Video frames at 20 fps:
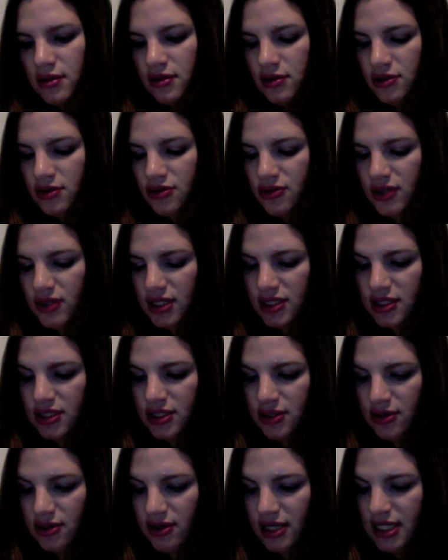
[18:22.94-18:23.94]
Trust
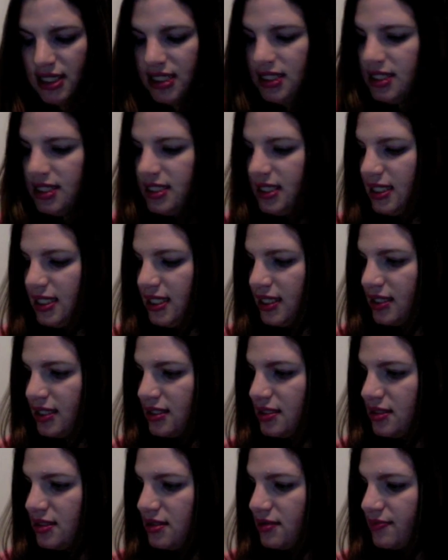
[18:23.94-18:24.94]
your thin stinks.
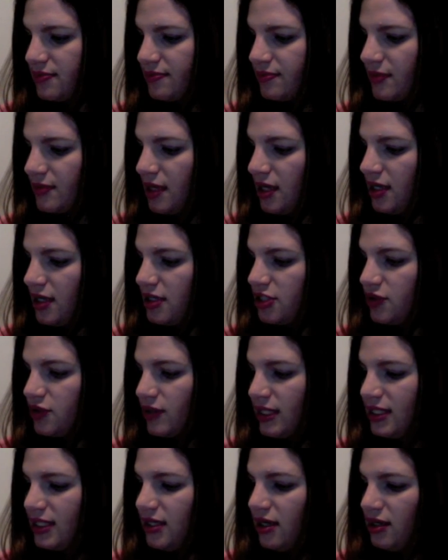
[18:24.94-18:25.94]

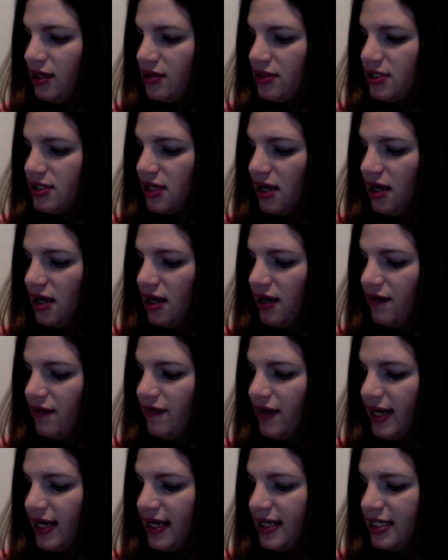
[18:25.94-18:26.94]
$20 off
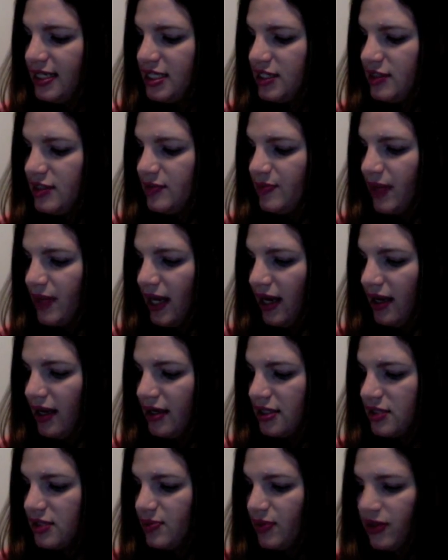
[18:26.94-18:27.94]
any
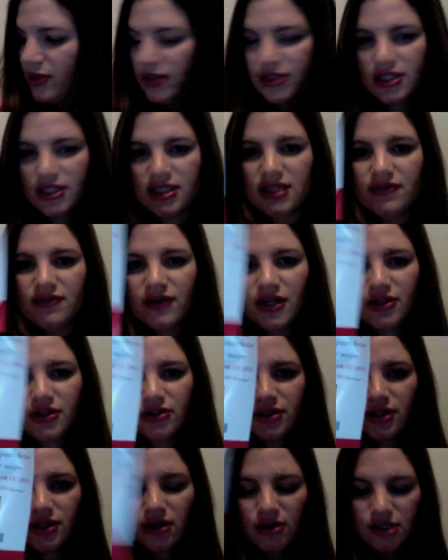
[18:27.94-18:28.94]
Spanx purchase of
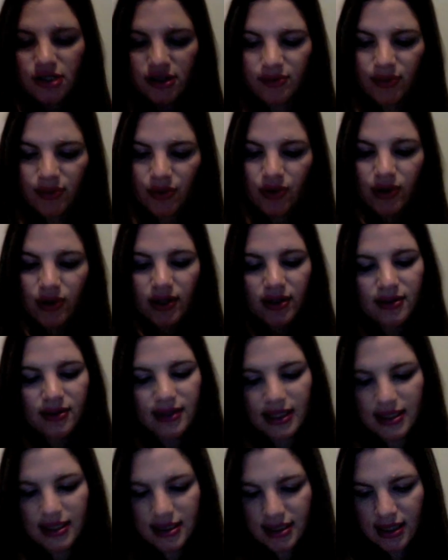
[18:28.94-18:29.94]
$100 or more.
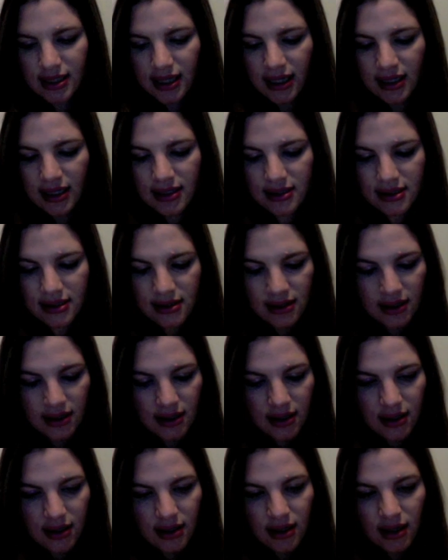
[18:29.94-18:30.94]
That's nice.
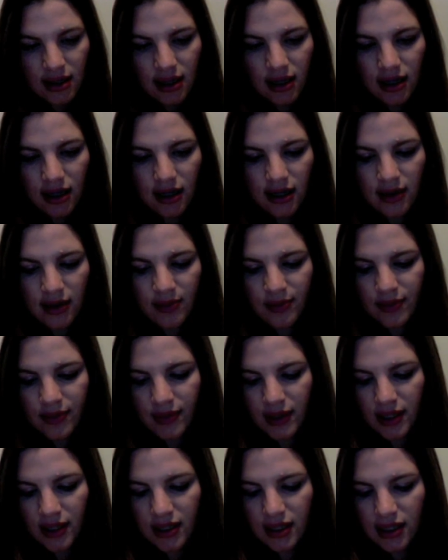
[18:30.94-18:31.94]
An
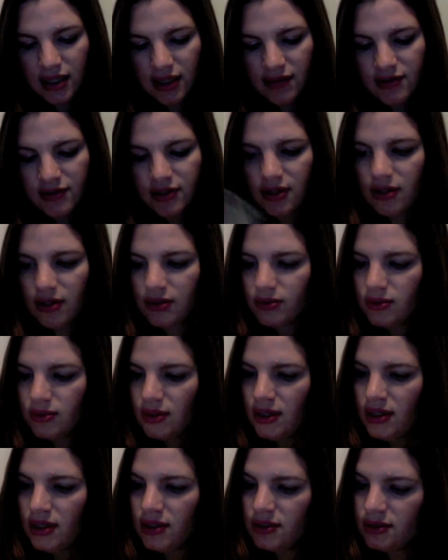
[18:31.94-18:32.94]
Yves Saint
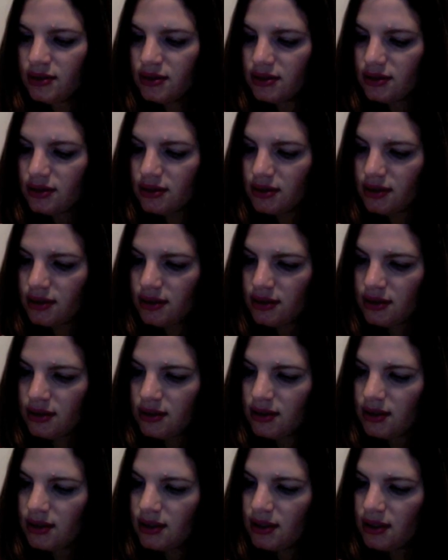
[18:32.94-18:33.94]
Laurent
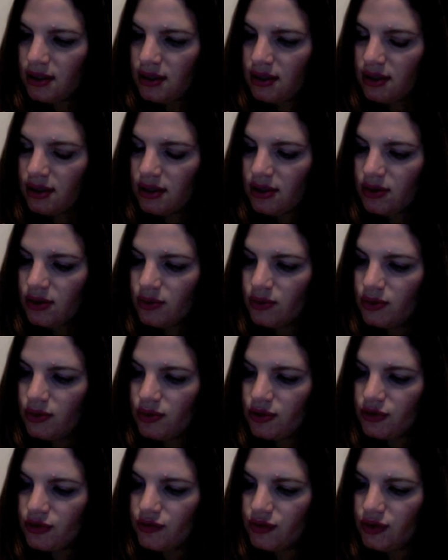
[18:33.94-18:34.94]

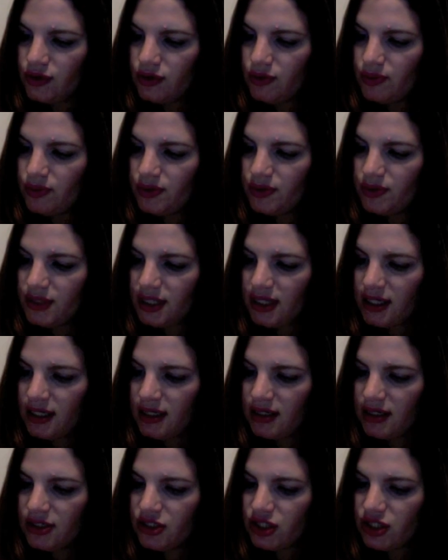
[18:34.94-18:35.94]
Rouge
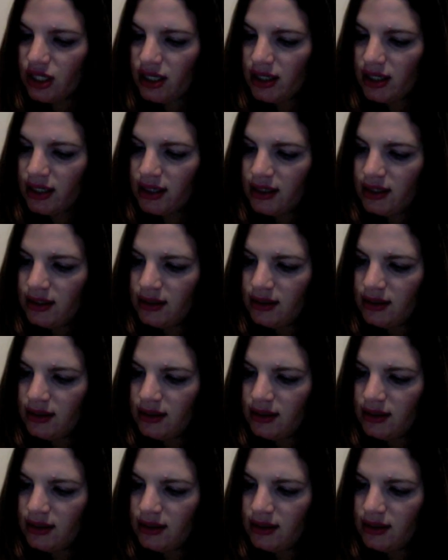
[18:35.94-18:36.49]
Volupté Shine.